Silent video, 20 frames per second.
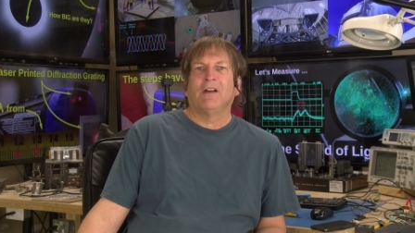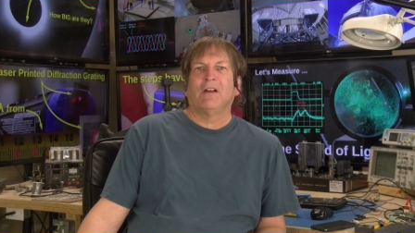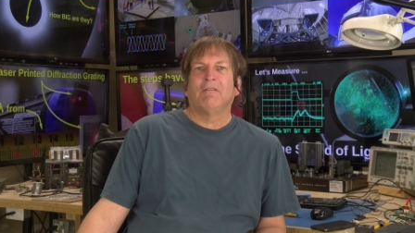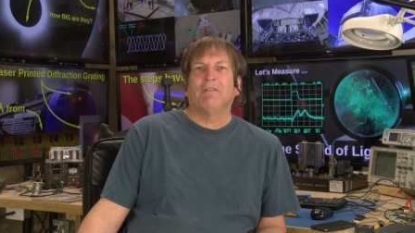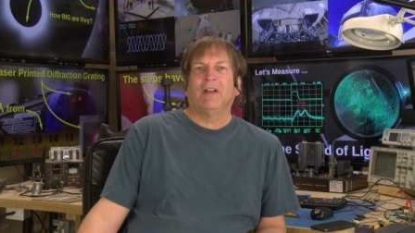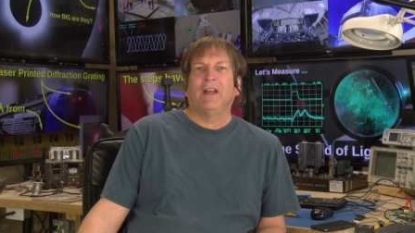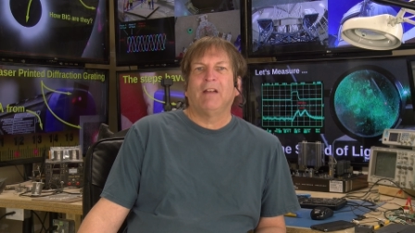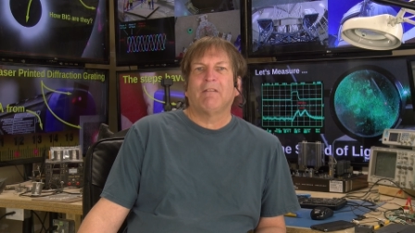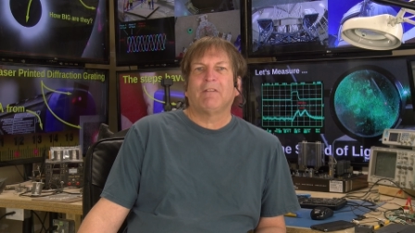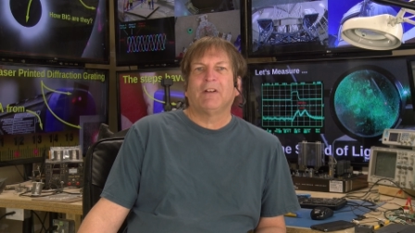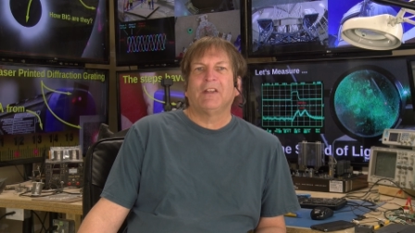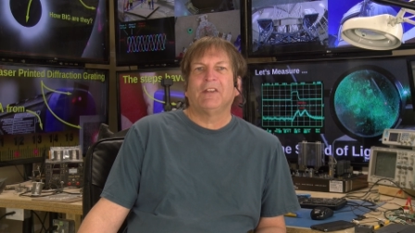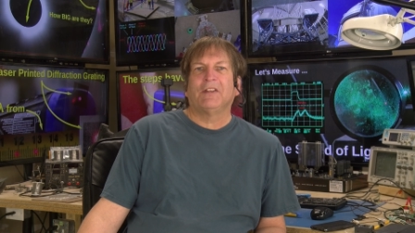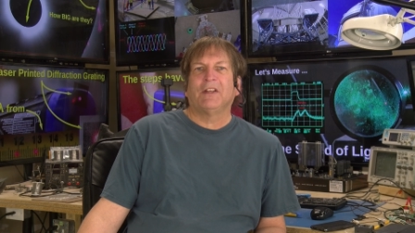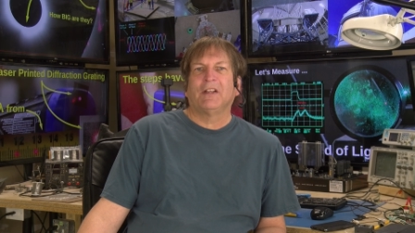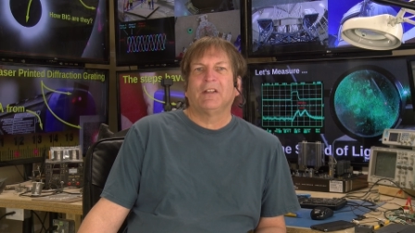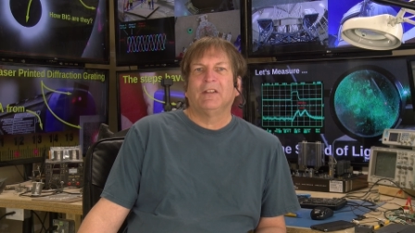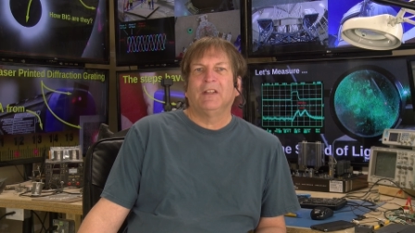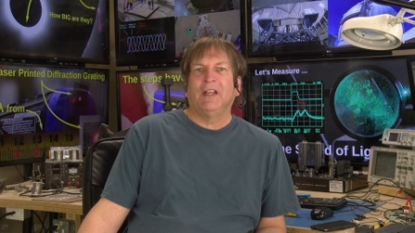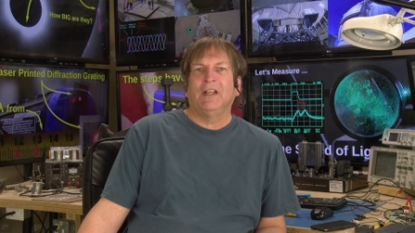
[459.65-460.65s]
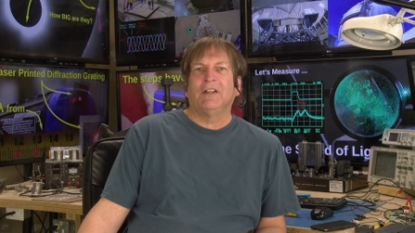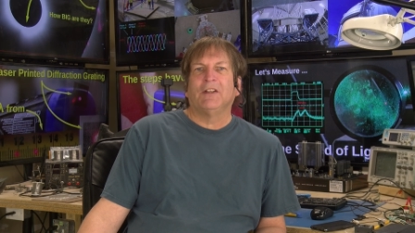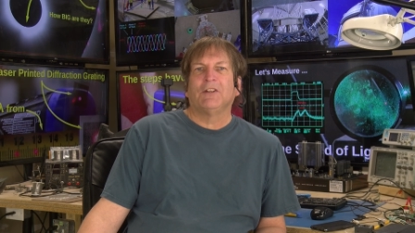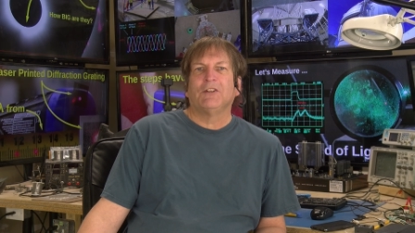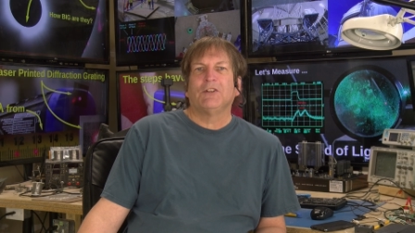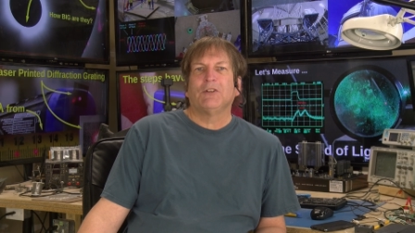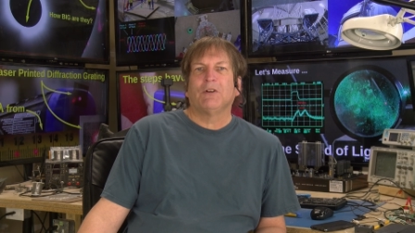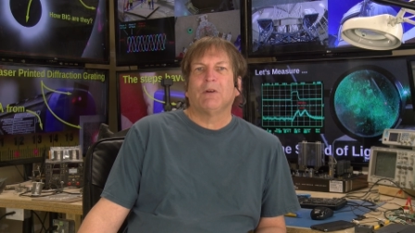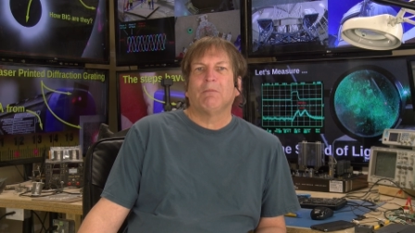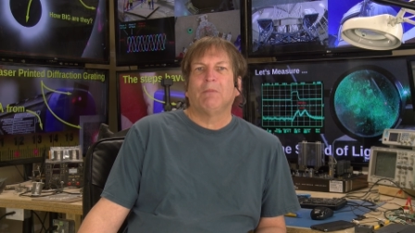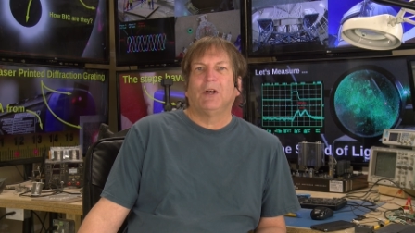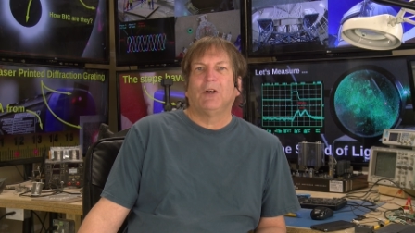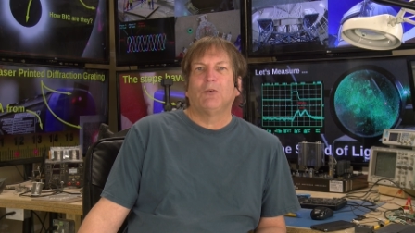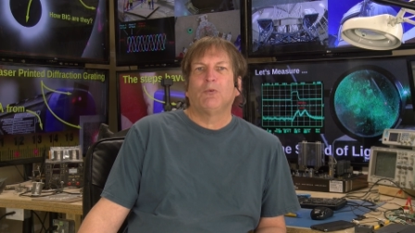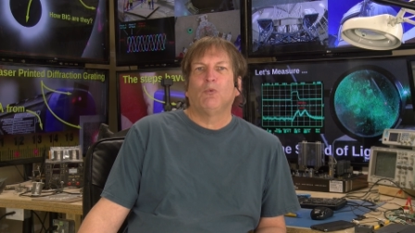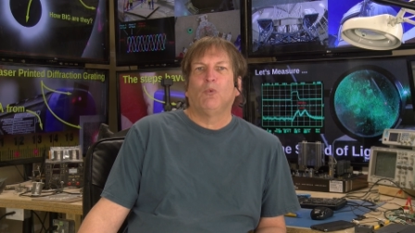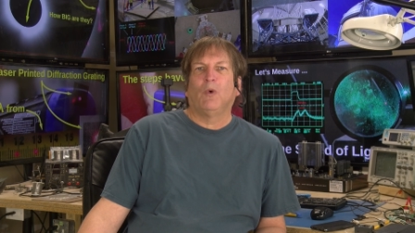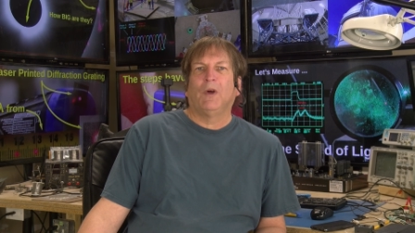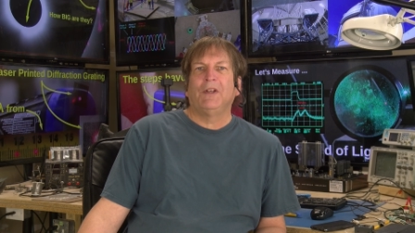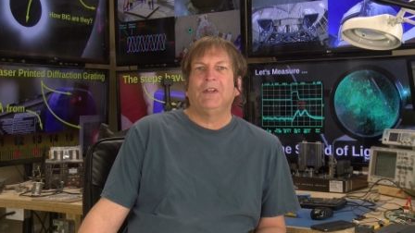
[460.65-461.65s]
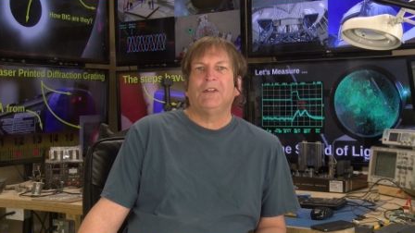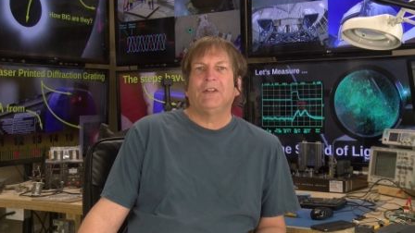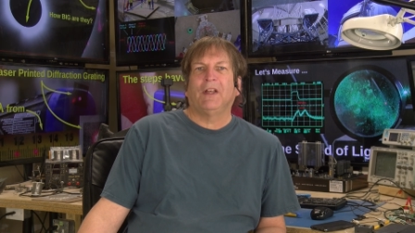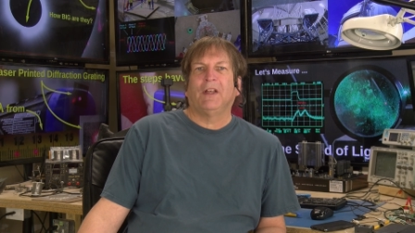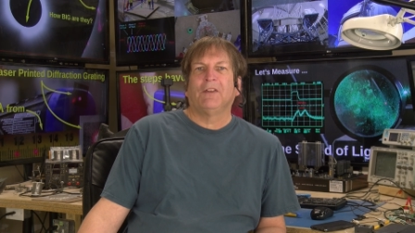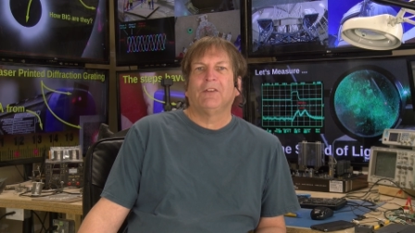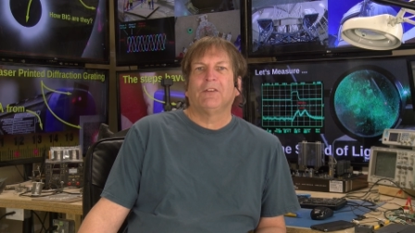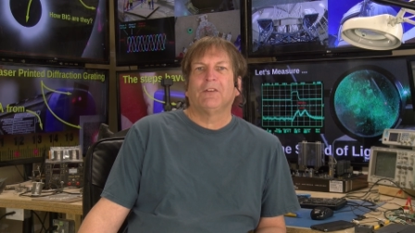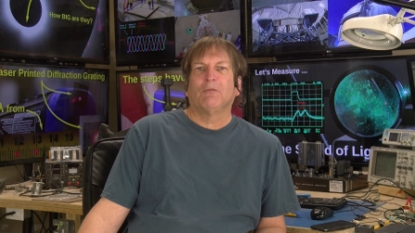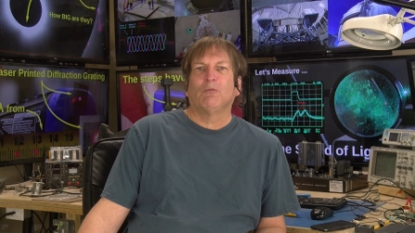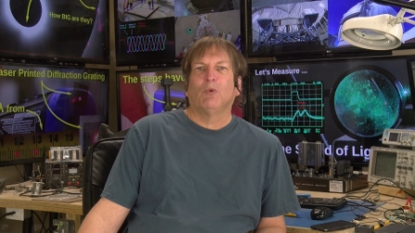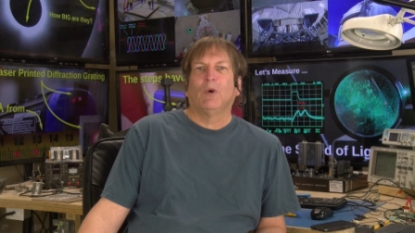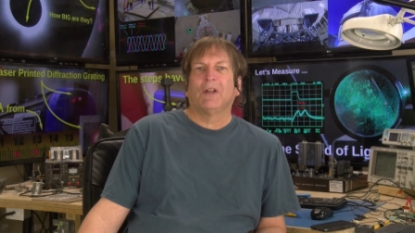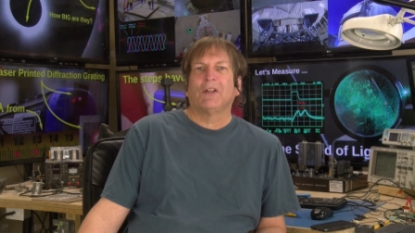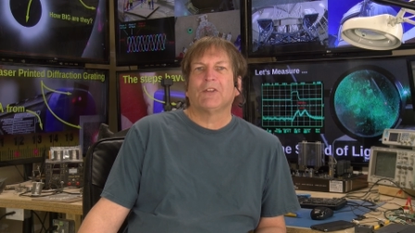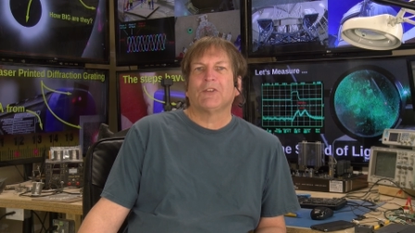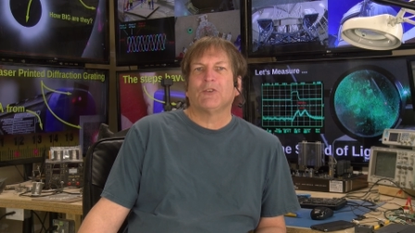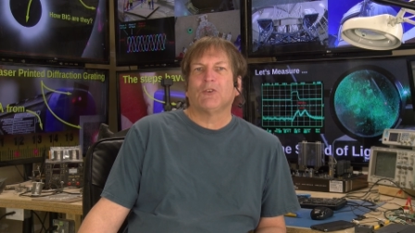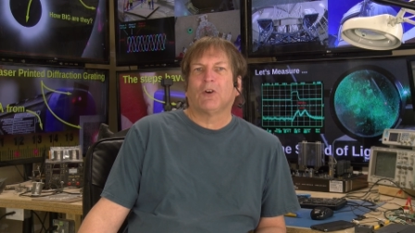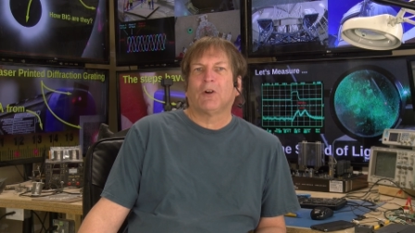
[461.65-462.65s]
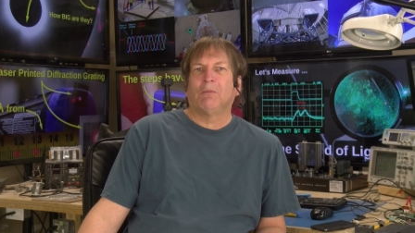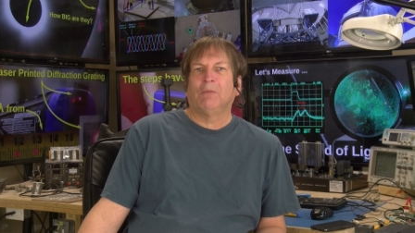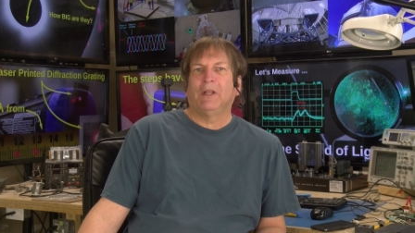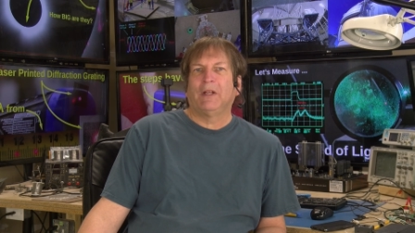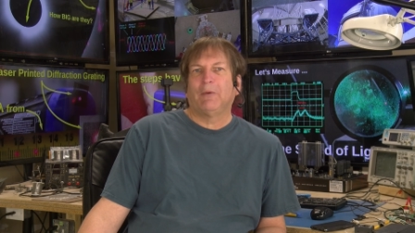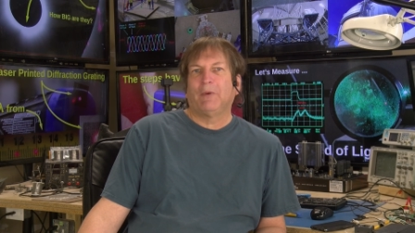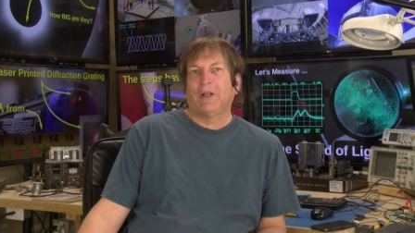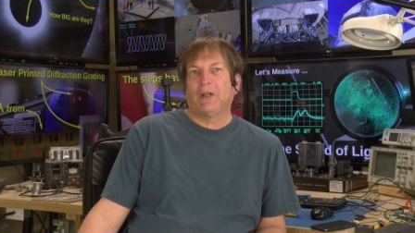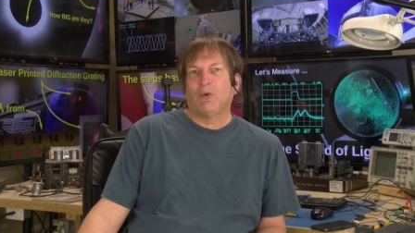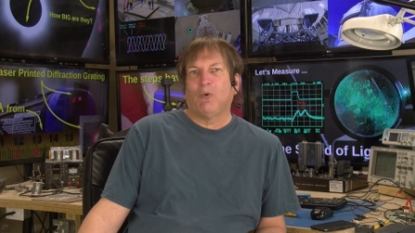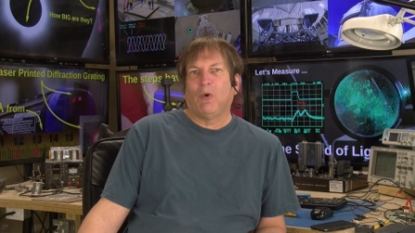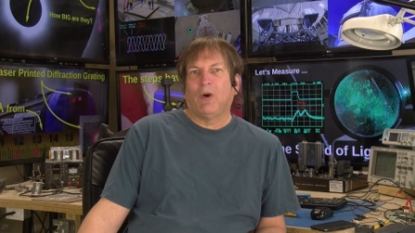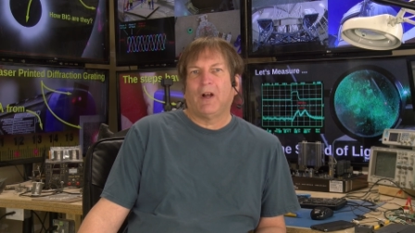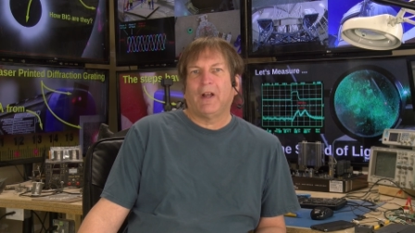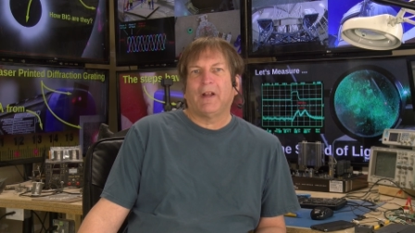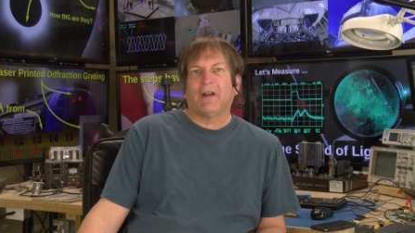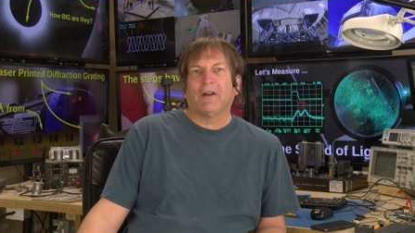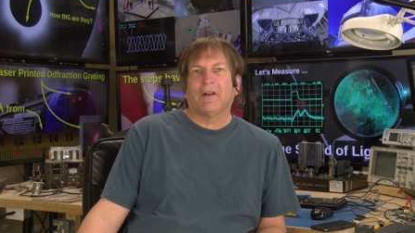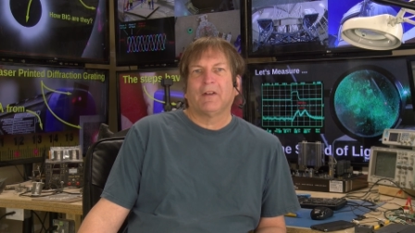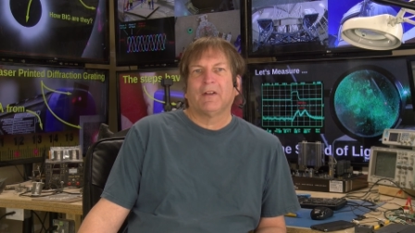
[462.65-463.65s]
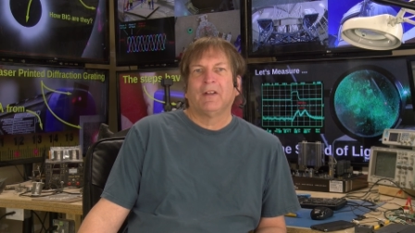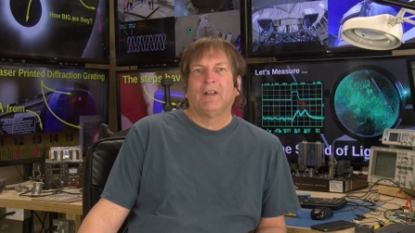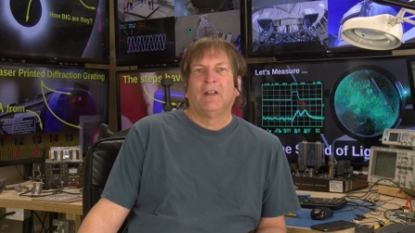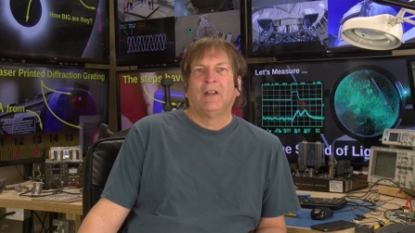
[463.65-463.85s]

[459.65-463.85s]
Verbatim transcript: of everything needed to about 1/10 of what is normally required.